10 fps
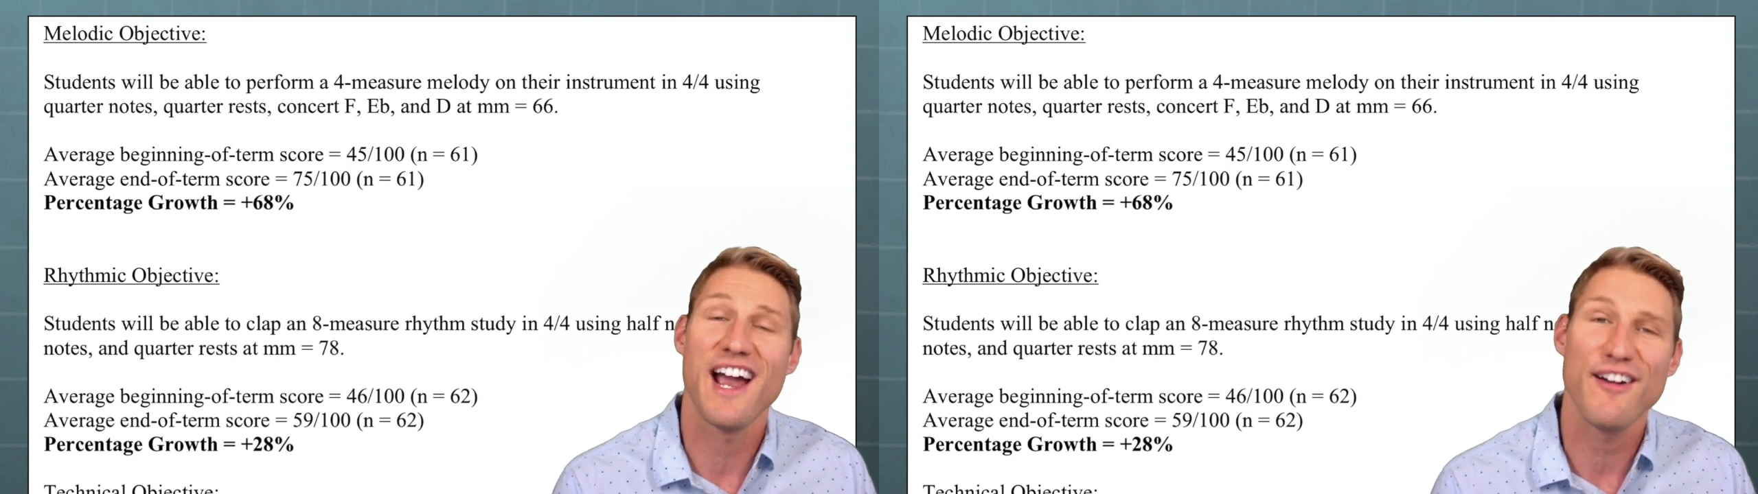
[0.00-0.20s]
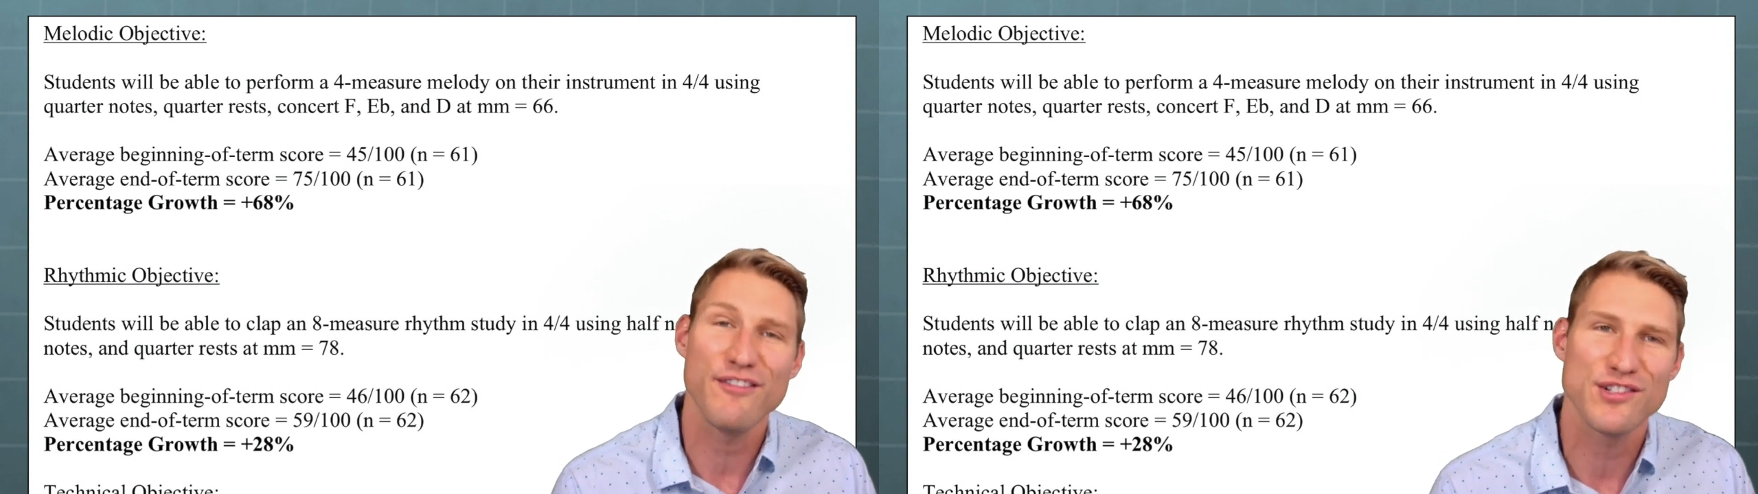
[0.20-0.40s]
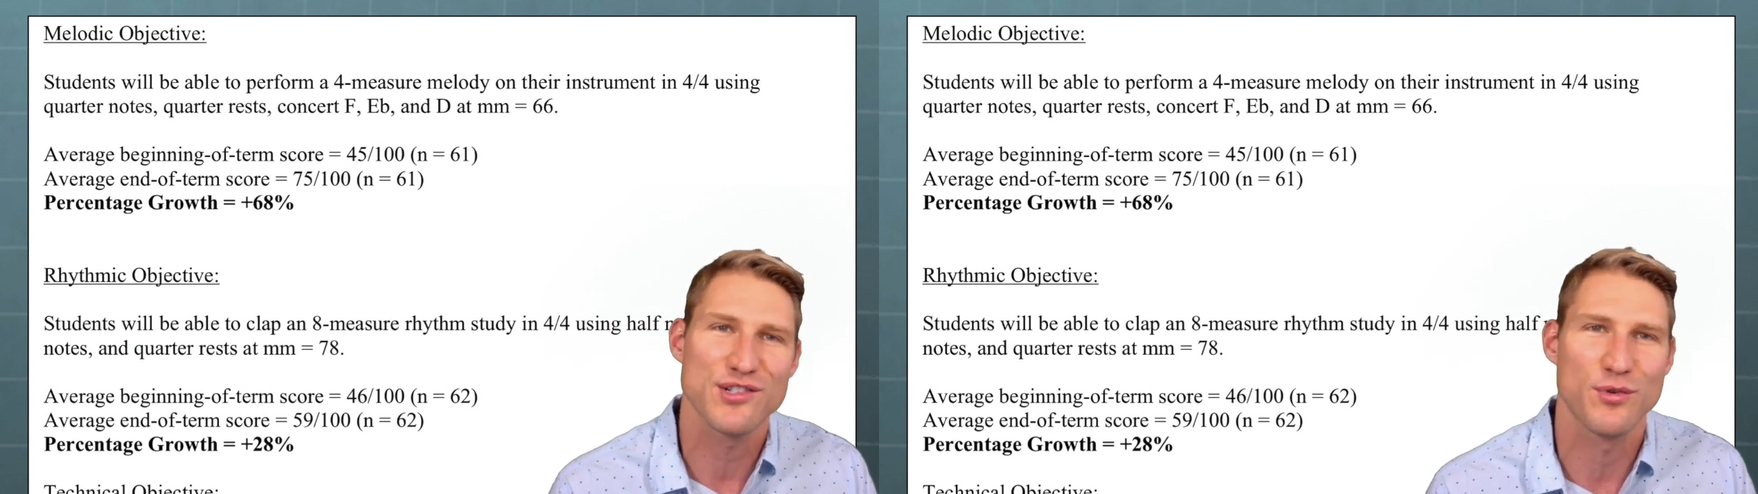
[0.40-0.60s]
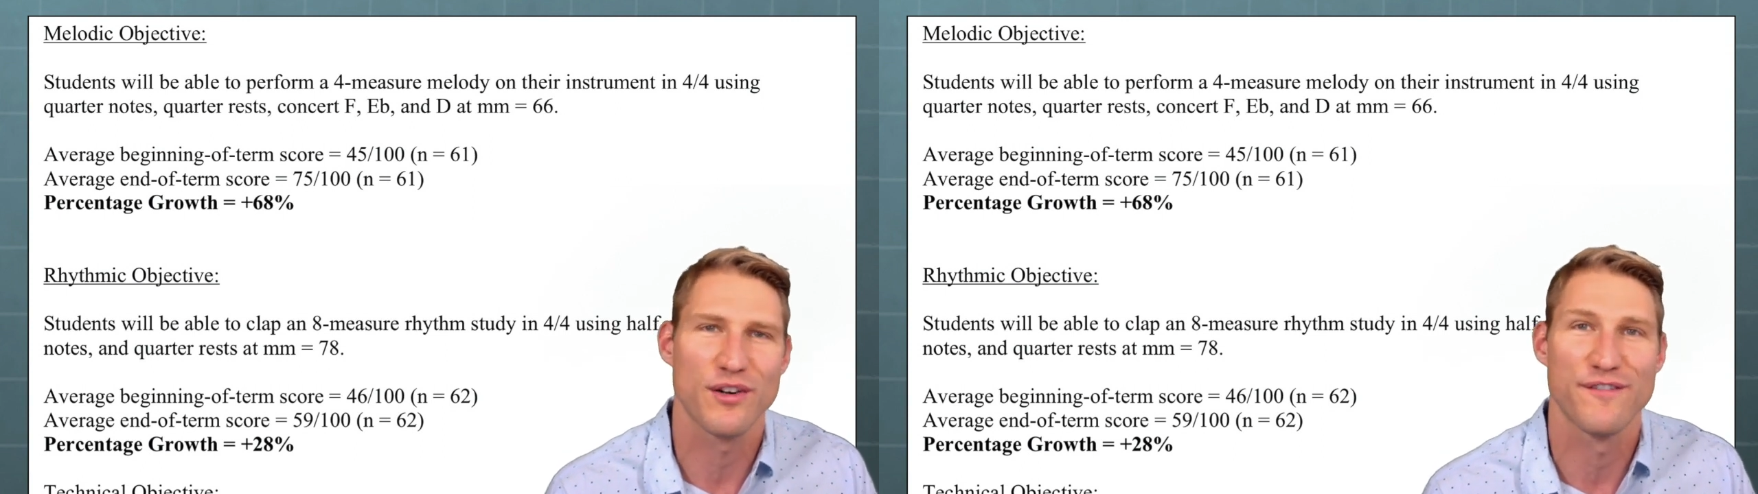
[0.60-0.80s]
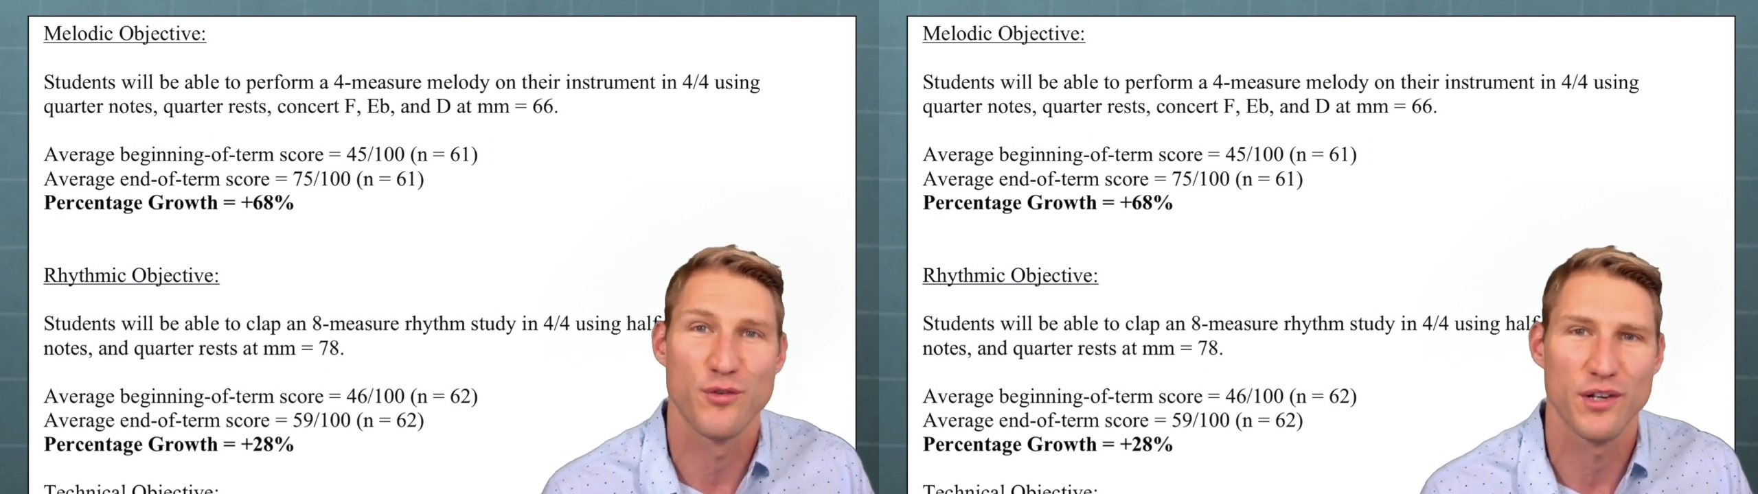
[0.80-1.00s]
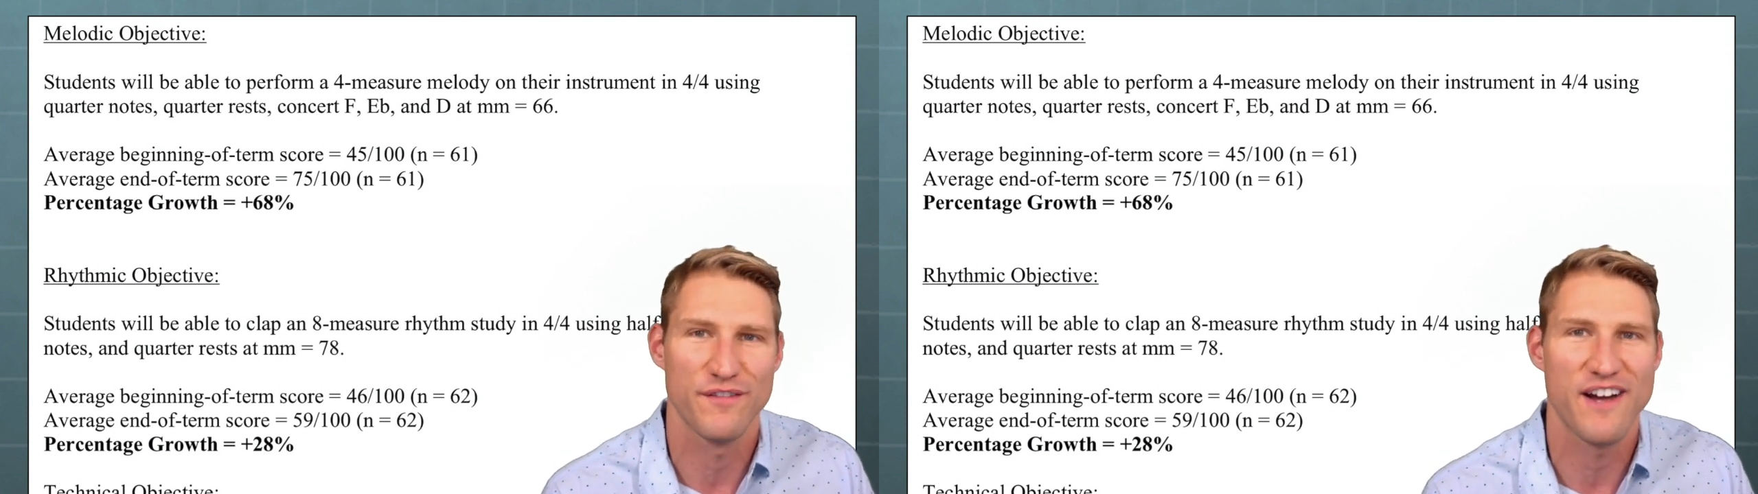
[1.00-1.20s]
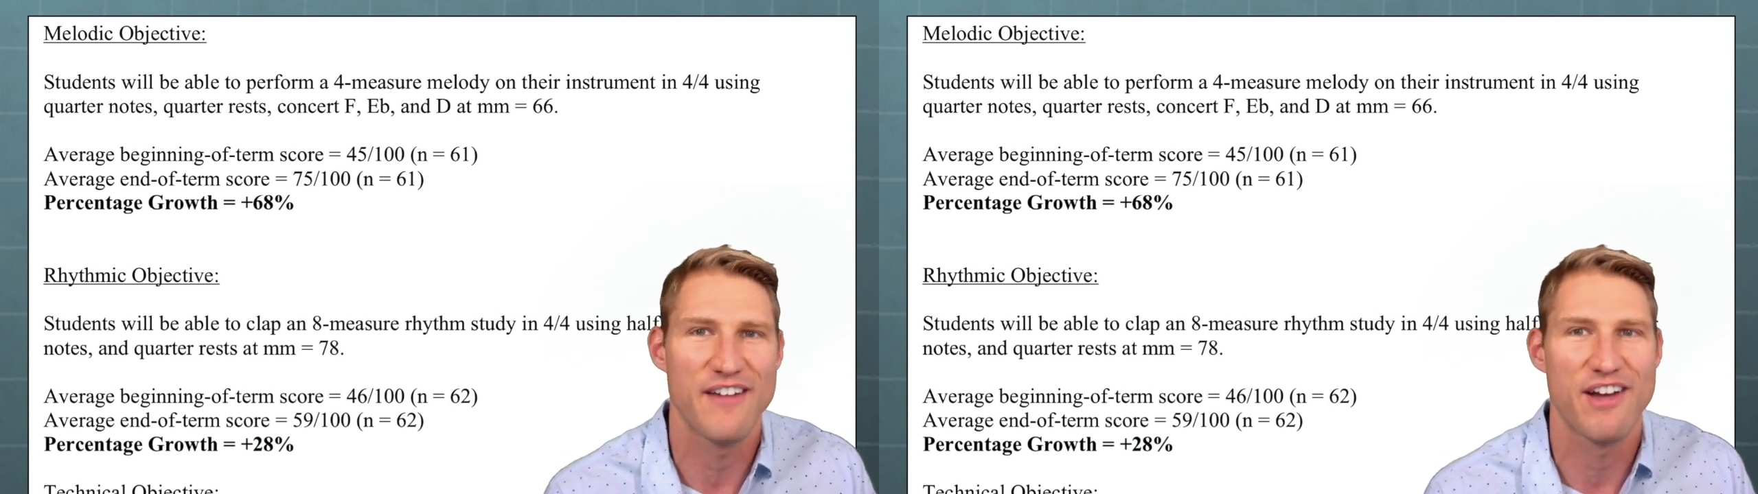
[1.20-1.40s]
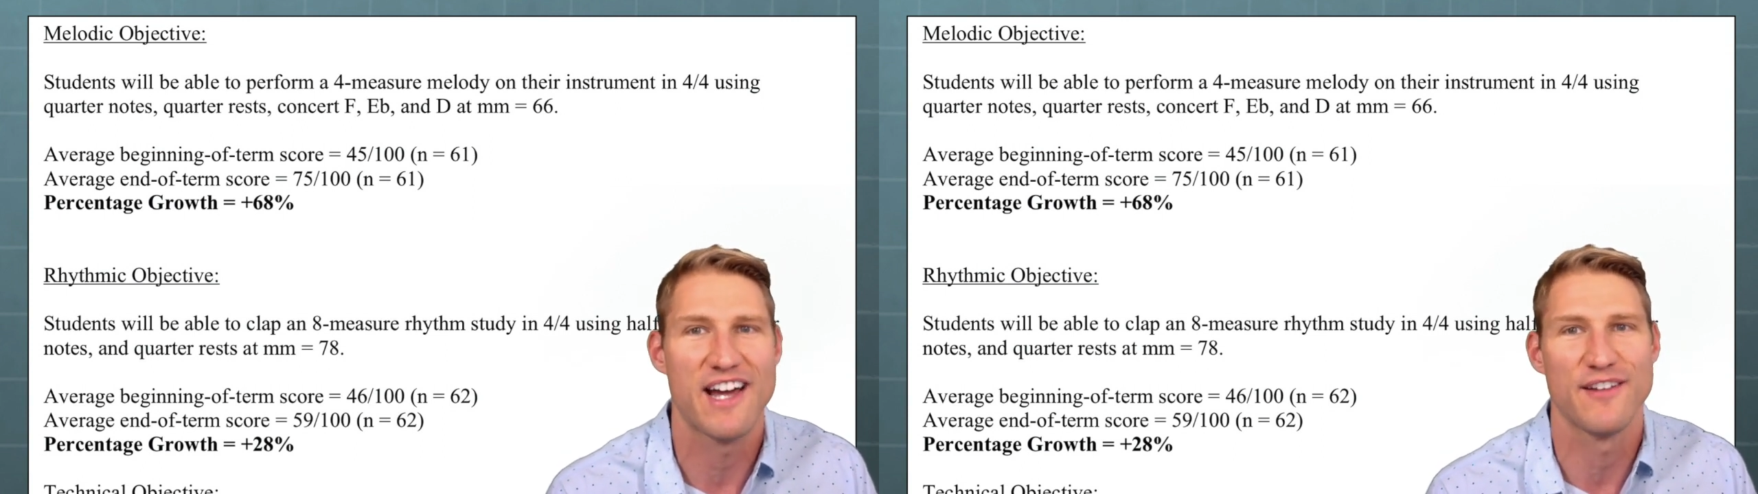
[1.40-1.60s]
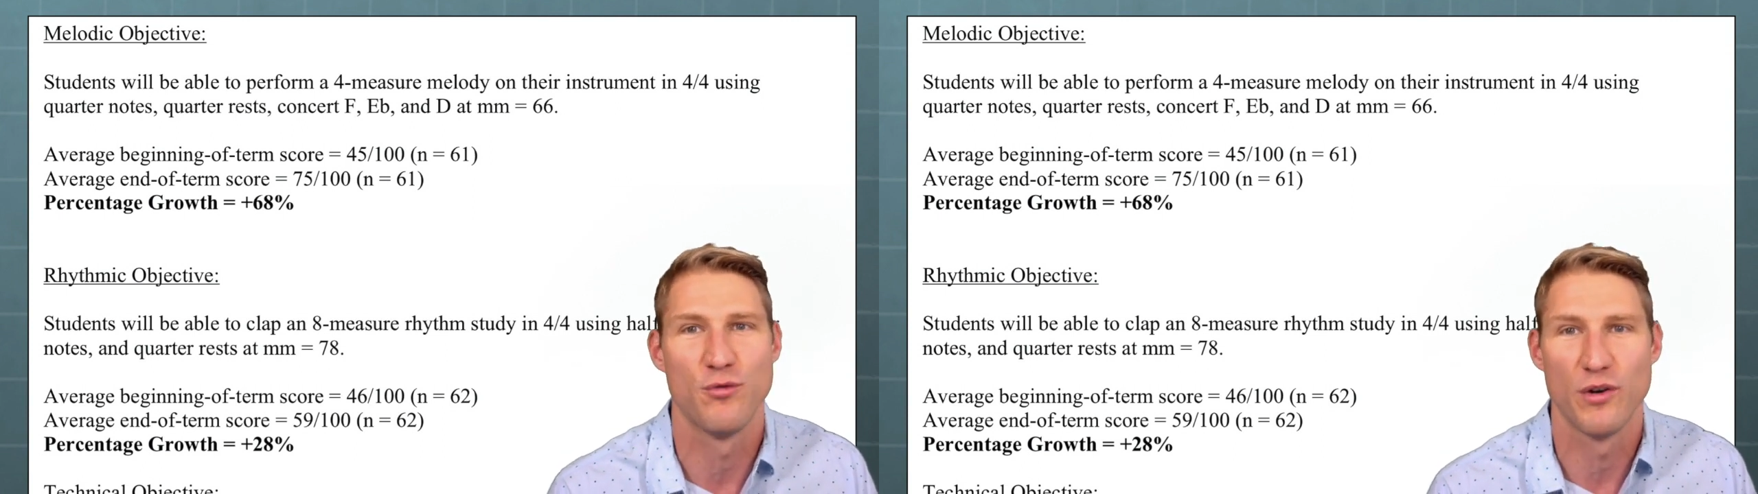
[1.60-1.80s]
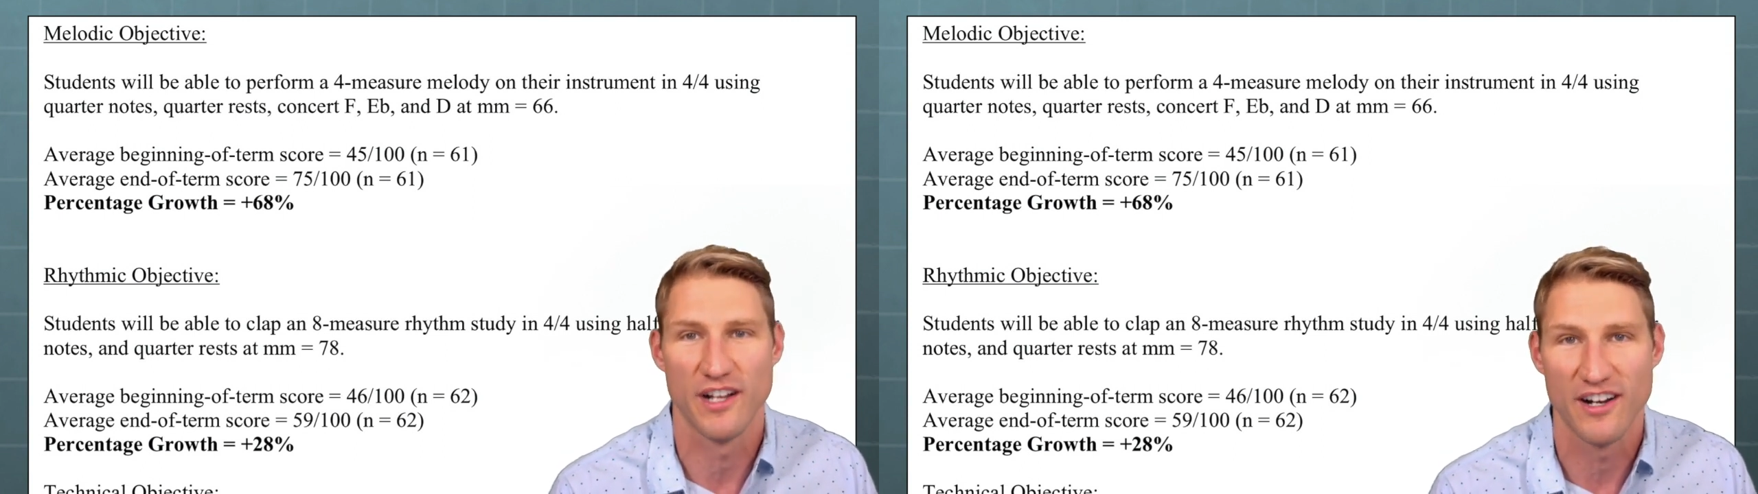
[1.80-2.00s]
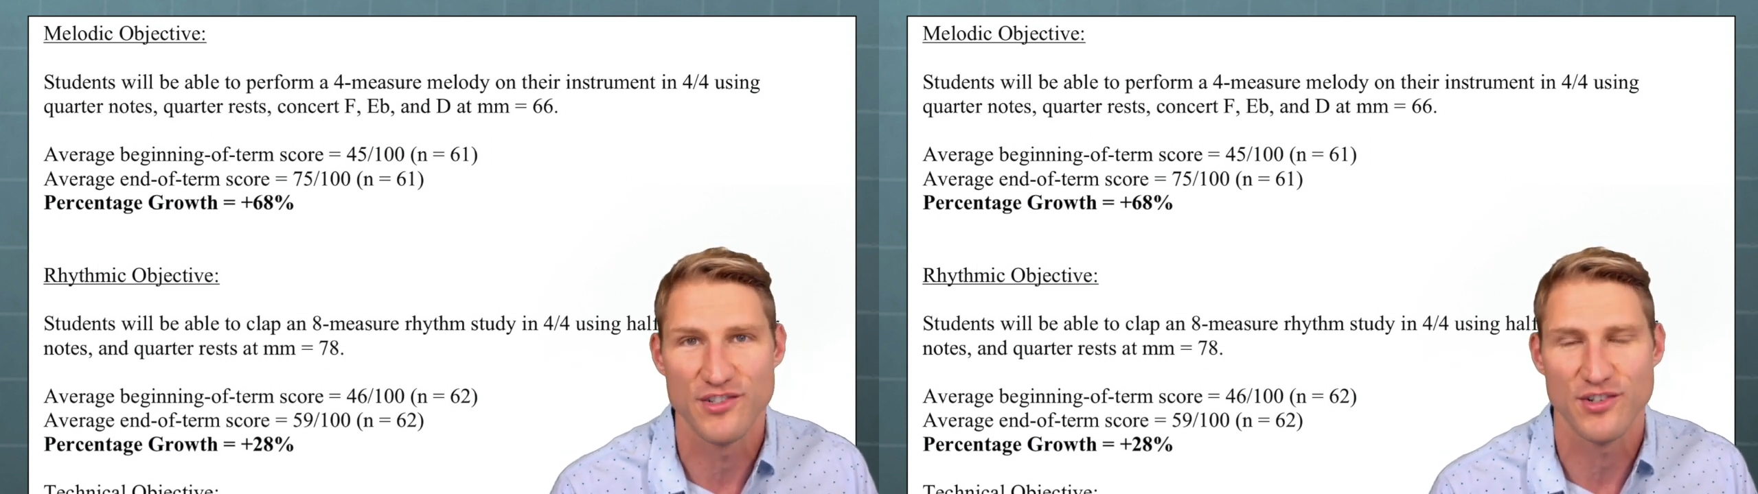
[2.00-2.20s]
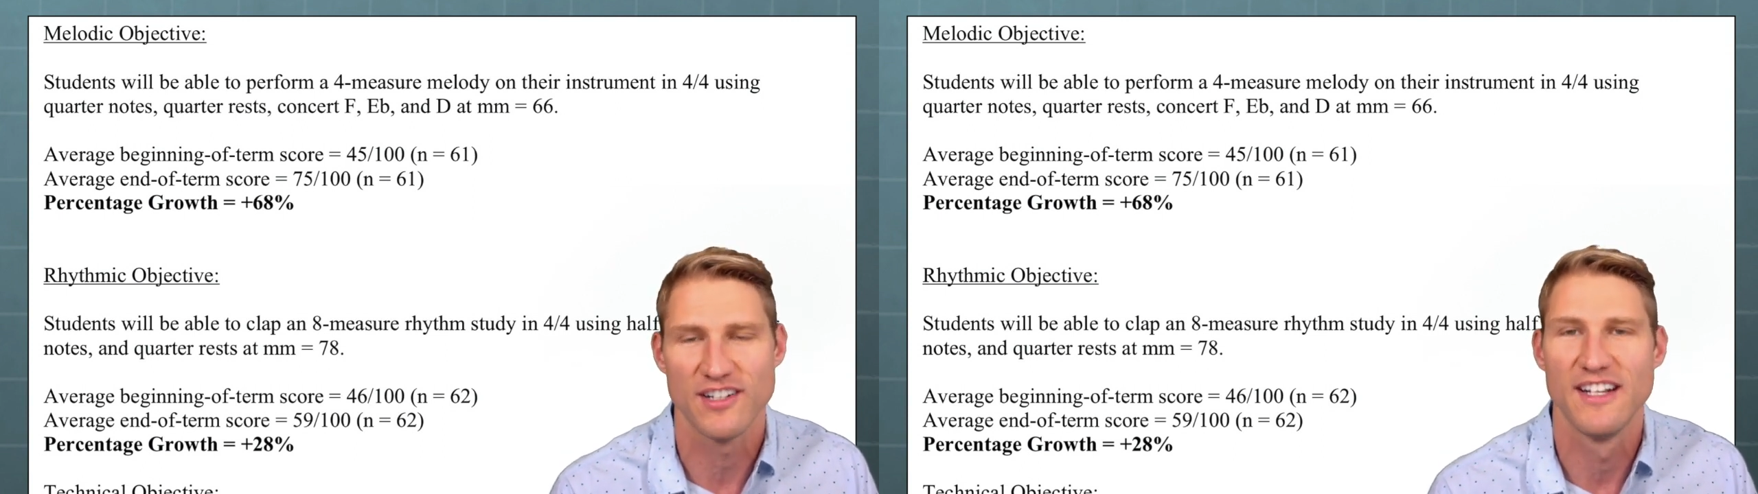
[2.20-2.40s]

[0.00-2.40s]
average scored a 45 out of 100.